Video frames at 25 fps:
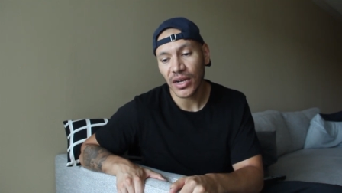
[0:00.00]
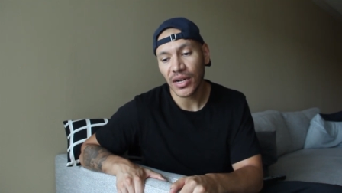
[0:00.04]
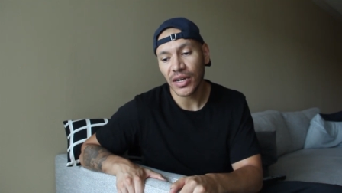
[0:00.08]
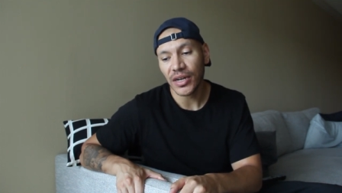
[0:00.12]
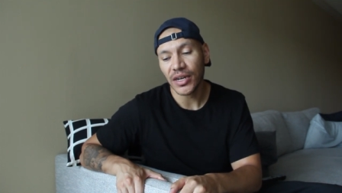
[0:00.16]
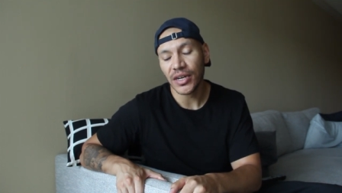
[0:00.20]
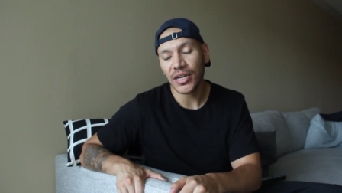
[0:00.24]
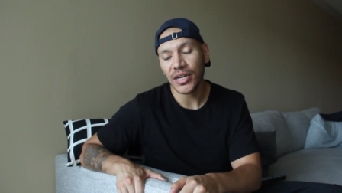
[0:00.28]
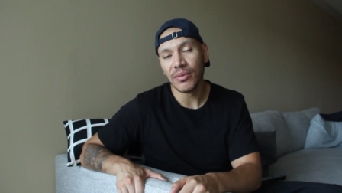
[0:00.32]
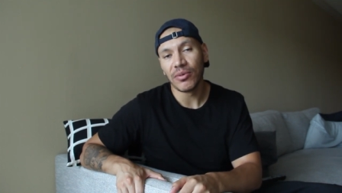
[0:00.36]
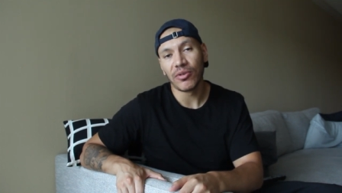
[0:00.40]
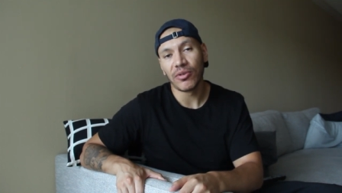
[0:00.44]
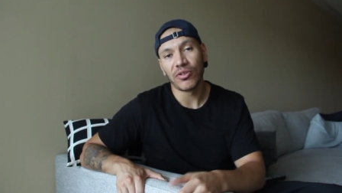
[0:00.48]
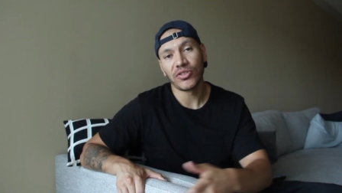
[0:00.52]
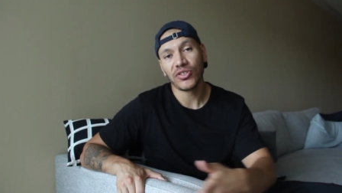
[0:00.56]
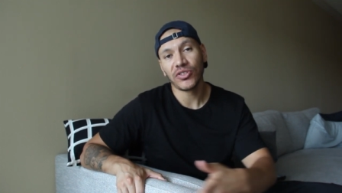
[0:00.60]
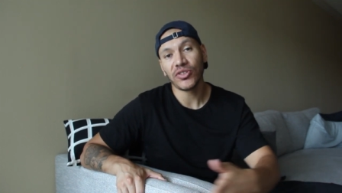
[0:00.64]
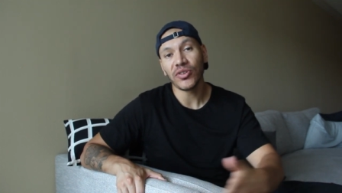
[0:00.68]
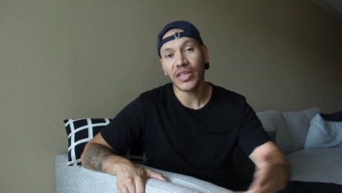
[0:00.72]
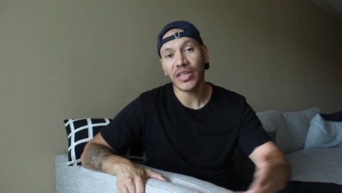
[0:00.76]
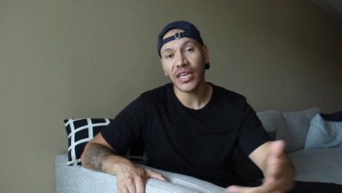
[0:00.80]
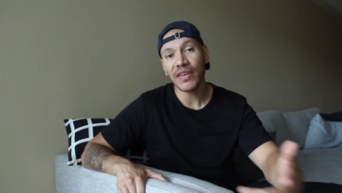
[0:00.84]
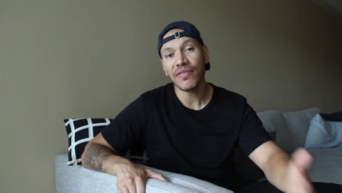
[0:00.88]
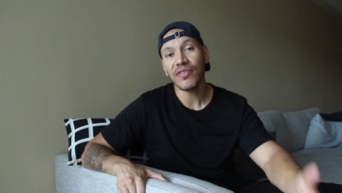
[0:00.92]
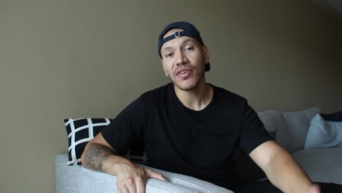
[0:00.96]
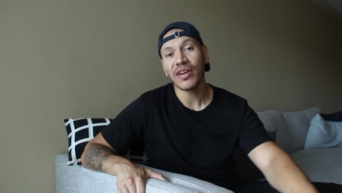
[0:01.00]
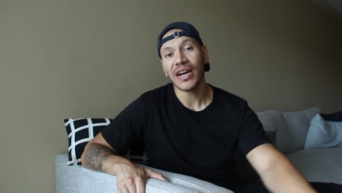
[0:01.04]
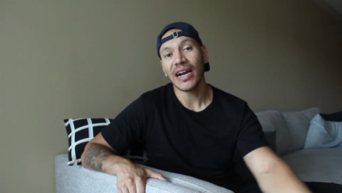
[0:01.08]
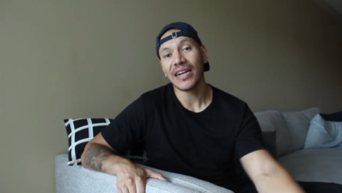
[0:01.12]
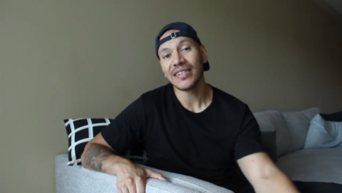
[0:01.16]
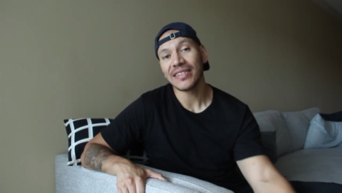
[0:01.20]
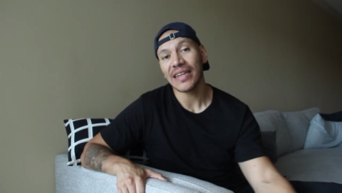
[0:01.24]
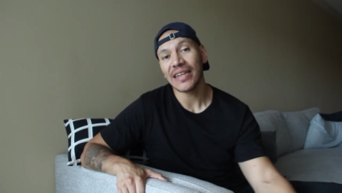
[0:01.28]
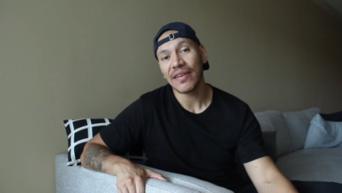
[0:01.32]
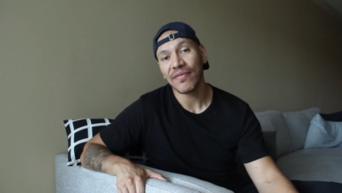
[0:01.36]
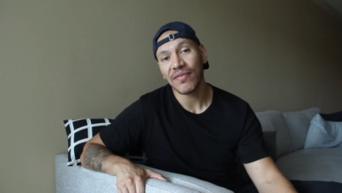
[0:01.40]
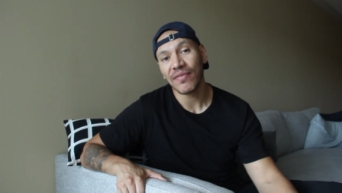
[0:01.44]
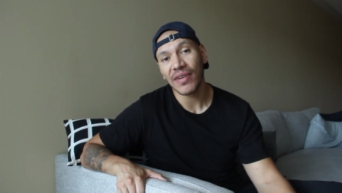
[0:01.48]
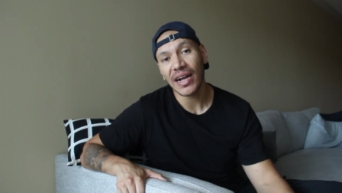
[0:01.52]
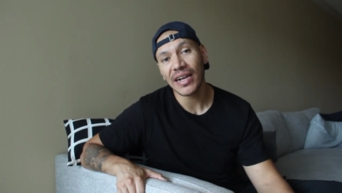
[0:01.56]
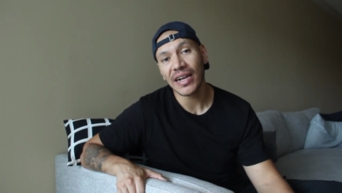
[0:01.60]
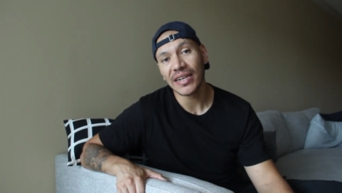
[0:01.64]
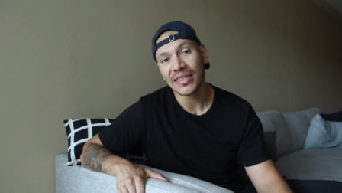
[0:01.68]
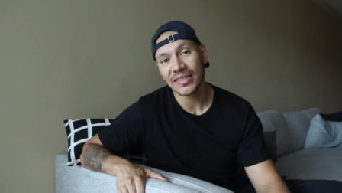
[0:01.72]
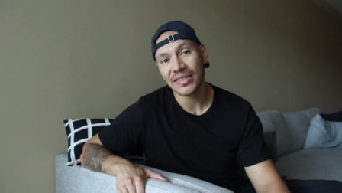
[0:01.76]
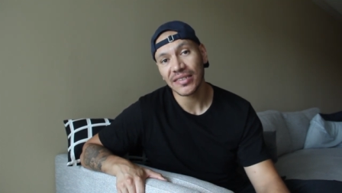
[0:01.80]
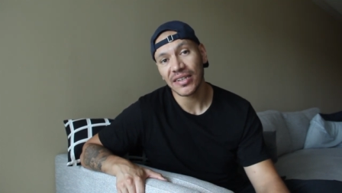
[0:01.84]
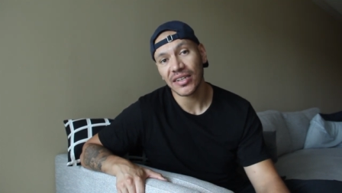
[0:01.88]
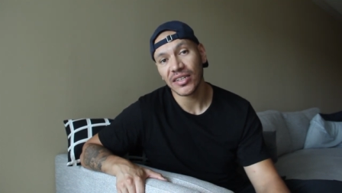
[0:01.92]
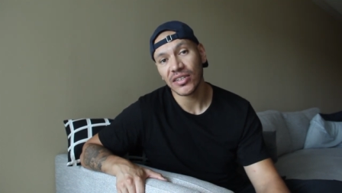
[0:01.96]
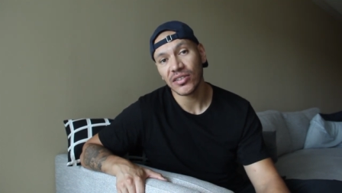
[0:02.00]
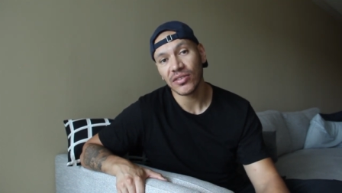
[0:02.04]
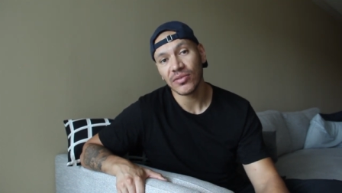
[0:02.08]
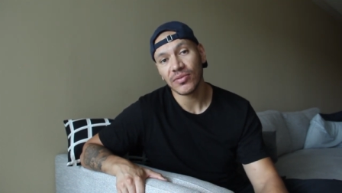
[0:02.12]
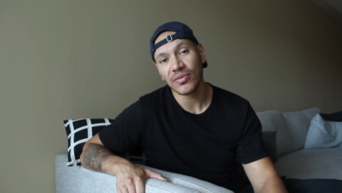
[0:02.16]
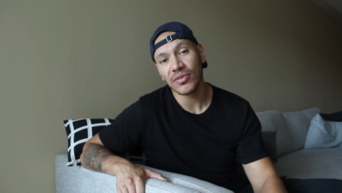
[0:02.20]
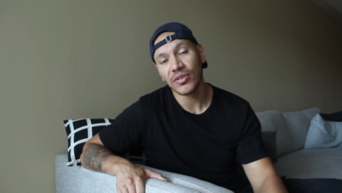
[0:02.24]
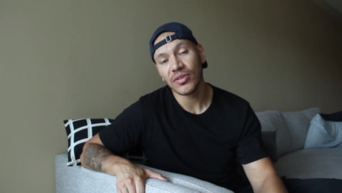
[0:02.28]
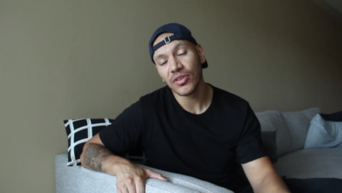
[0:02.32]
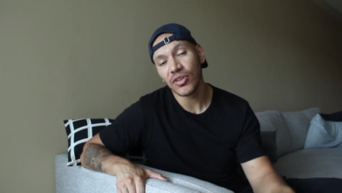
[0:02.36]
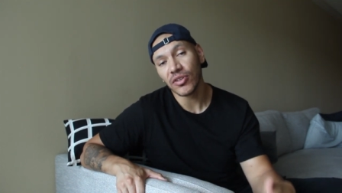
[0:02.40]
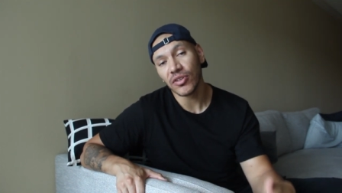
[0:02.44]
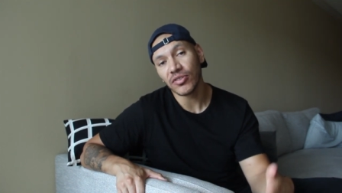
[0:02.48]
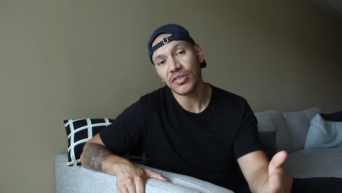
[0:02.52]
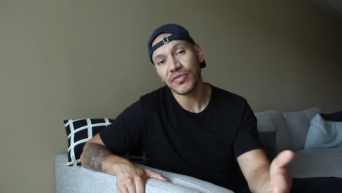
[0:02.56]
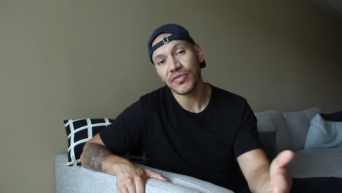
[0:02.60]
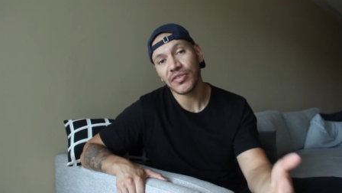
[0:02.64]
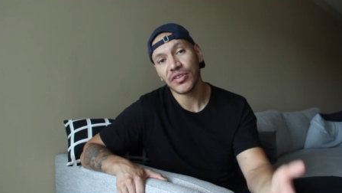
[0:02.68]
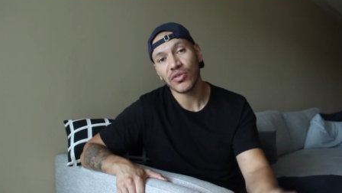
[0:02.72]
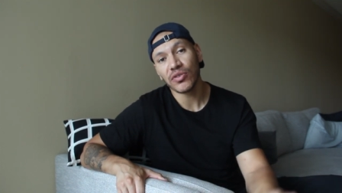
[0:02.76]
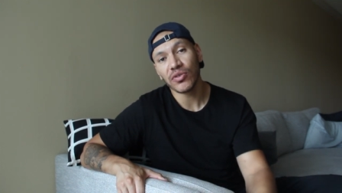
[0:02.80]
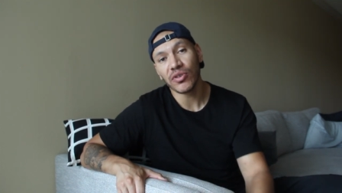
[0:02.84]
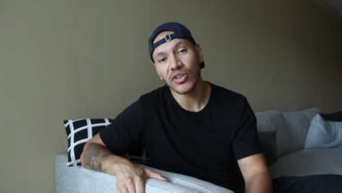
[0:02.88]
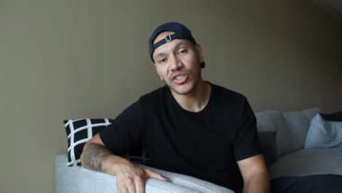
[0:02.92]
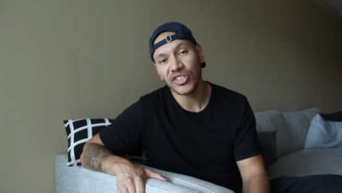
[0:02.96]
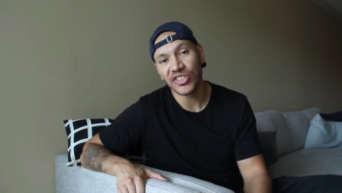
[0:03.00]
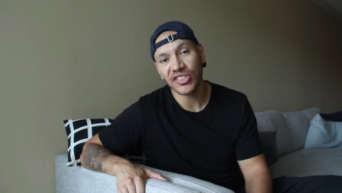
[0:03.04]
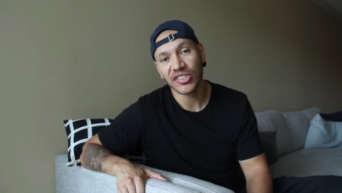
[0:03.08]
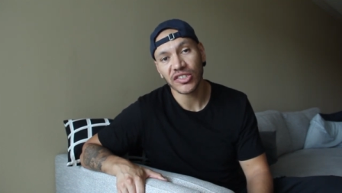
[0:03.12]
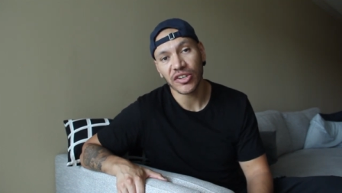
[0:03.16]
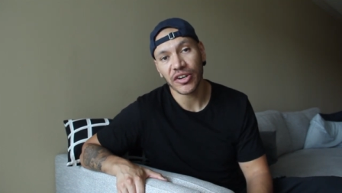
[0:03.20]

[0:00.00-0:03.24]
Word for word: um, or to give you guys advice on those of you who are just